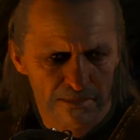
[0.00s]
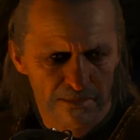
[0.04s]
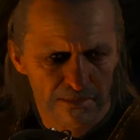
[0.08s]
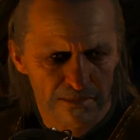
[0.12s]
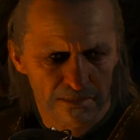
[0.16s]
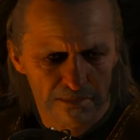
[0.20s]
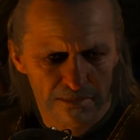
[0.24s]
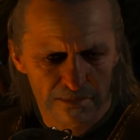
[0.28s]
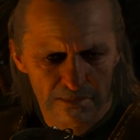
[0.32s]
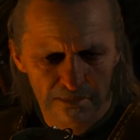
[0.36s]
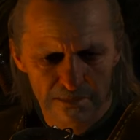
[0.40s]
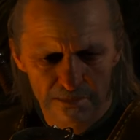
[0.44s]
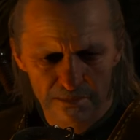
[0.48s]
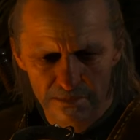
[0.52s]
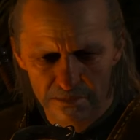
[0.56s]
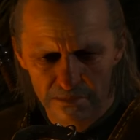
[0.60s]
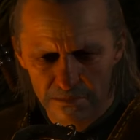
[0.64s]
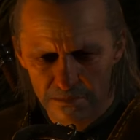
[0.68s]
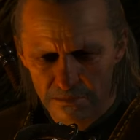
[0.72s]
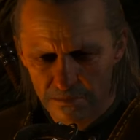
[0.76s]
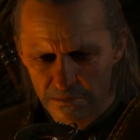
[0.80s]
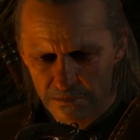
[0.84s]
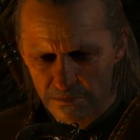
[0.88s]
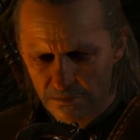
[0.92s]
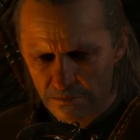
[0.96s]

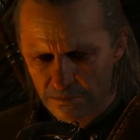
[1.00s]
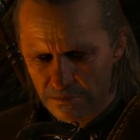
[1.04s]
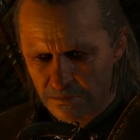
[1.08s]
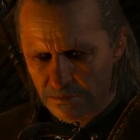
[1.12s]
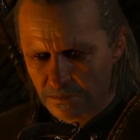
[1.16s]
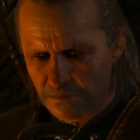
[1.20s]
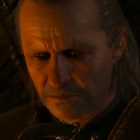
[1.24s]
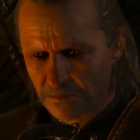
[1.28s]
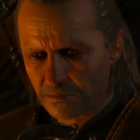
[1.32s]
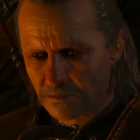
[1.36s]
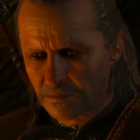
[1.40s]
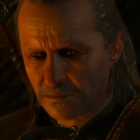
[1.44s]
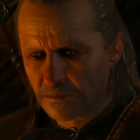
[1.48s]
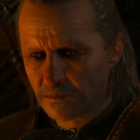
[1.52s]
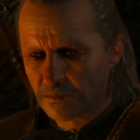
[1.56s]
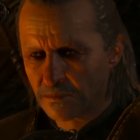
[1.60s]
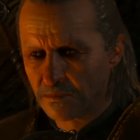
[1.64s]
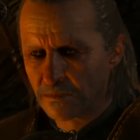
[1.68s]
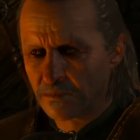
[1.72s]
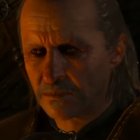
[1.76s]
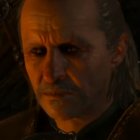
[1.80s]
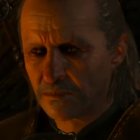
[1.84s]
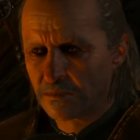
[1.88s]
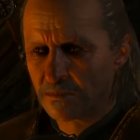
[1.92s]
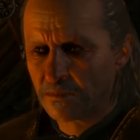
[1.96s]

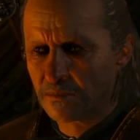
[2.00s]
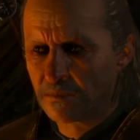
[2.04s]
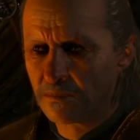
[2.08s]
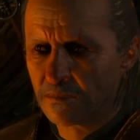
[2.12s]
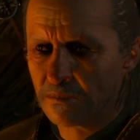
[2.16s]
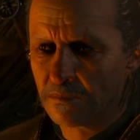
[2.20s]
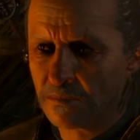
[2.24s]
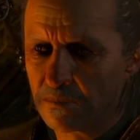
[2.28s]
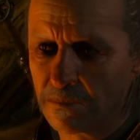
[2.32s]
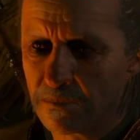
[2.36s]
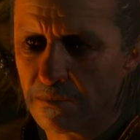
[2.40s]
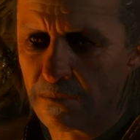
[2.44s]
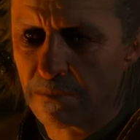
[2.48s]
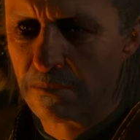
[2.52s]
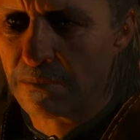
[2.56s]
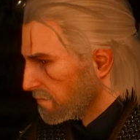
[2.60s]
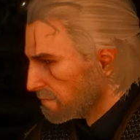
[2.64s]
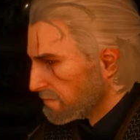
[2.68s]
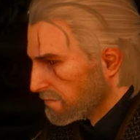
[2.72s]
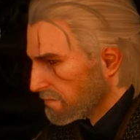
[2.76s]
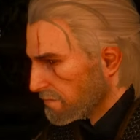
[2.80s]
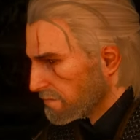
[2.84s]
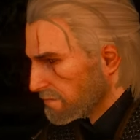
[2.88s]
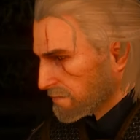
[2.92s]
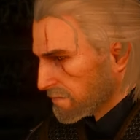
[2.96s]

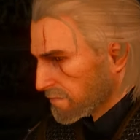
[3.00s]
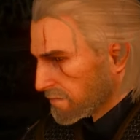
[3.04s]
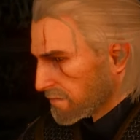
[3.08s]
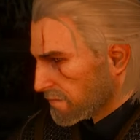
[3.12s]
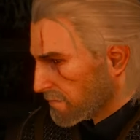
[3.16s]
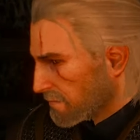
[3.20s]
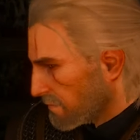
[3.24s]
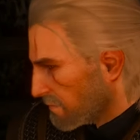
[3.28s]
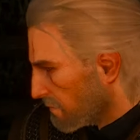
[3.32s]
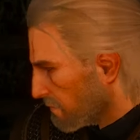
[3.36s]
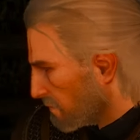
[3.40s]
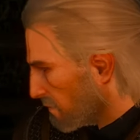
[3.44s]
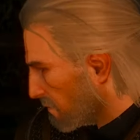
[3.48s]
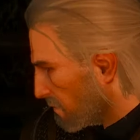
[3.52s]
No one is speaking in this clip.